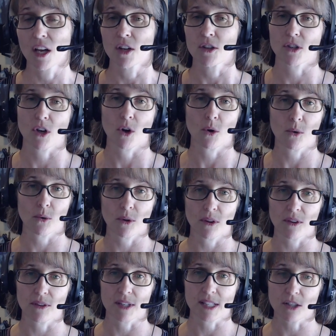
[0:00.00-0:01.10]
So
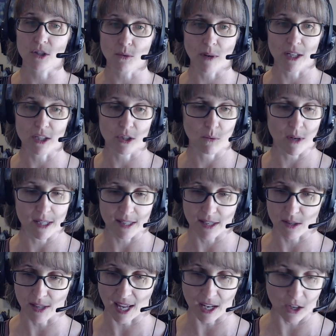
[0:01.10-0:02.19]
the situation was
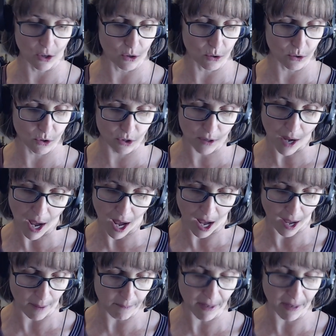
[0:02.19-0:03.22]
as they used uh,